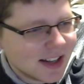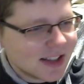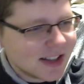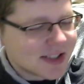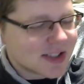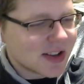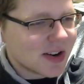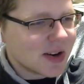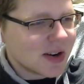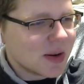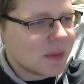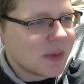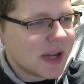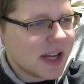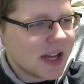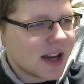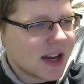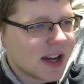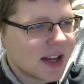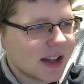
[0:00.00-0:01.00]
sorry to
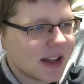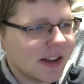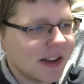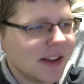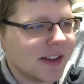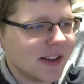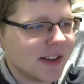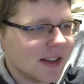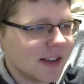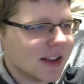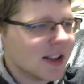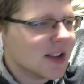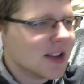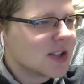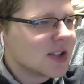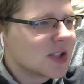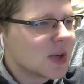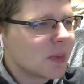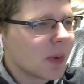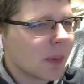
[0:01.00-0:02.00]
be
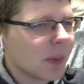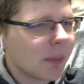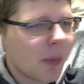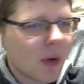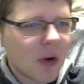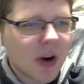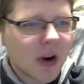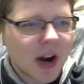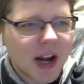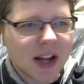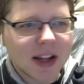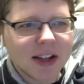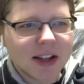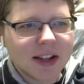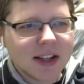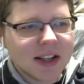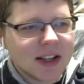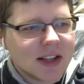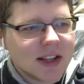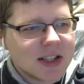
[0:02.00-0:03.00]
super boring
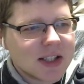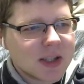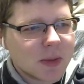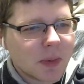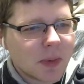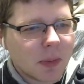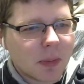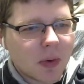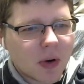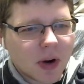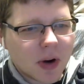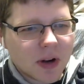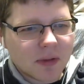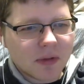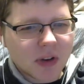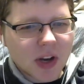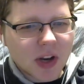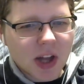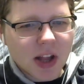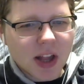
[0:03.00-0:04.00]

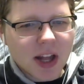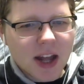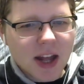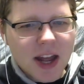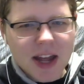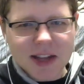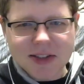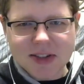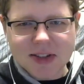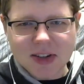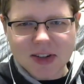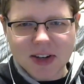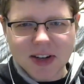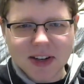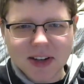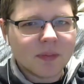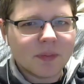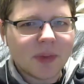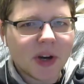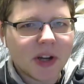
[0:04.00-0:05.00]
vanilla
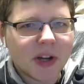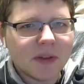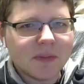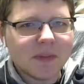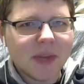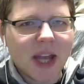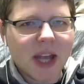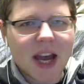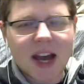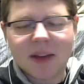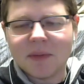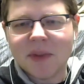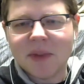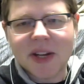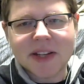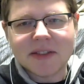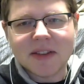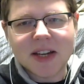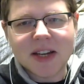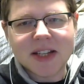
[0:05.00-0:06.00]
answer, but yeah,
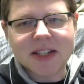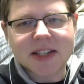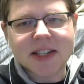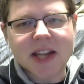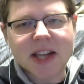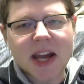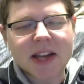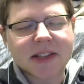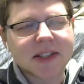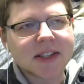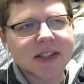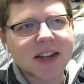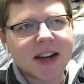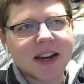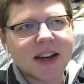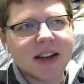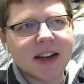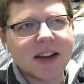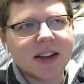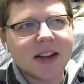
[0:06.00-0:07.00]
it's Sans.
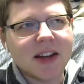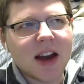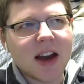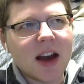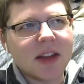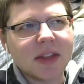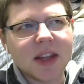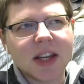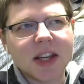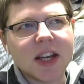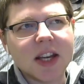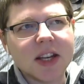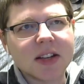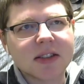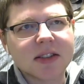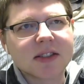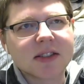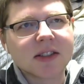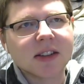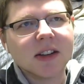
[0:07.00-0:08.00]
I think
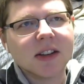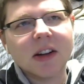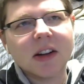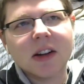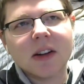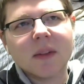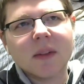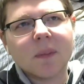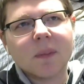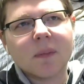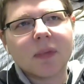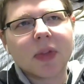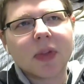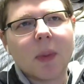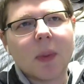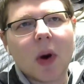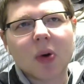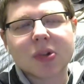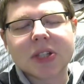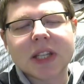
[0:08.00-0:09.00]
he's
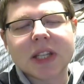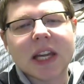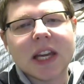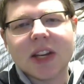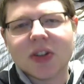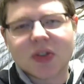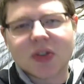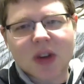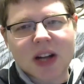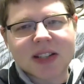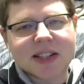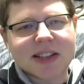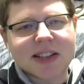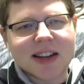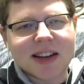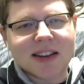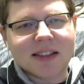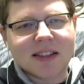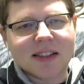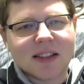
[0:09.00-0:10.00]
the most
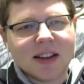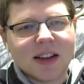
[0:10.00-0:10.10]
interesting,